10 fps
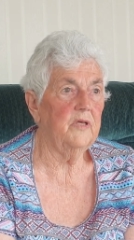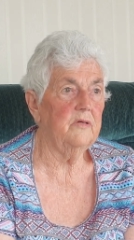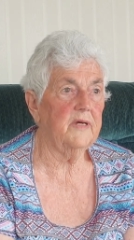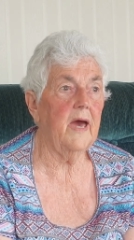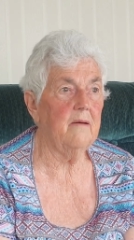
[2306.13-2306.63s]

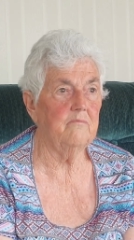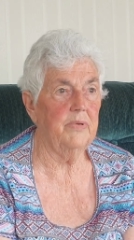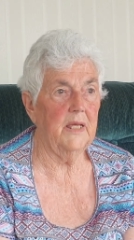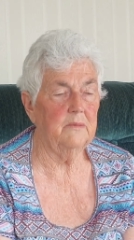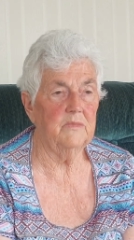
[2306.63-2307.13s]
you can't
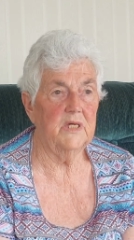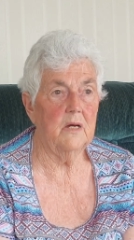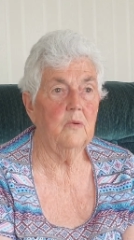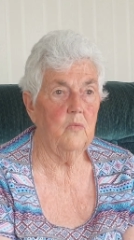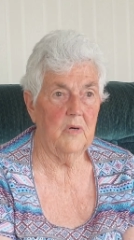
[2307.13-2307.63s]
blame the
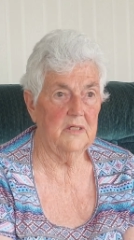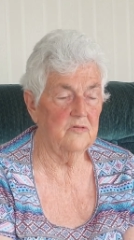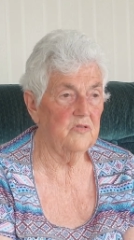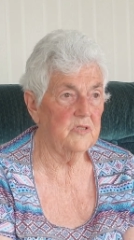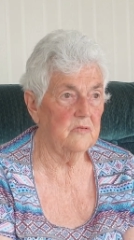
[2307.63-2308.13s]
young
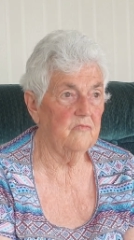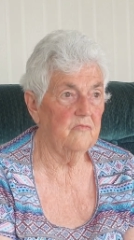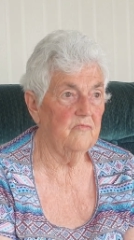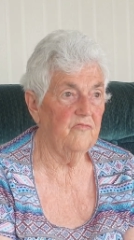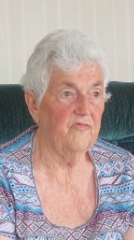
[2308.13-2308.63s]
ones
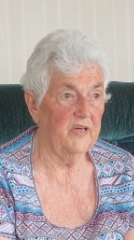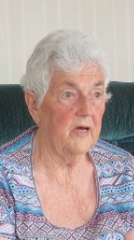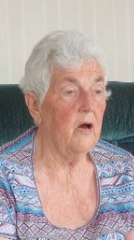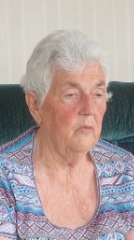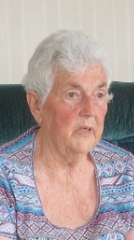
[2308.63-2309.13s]
for
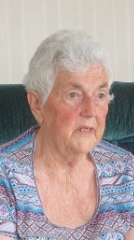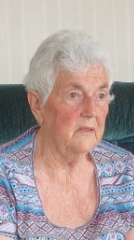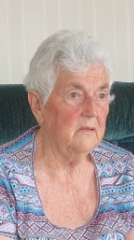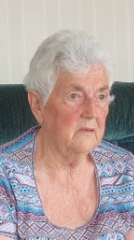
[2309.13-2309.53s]
going.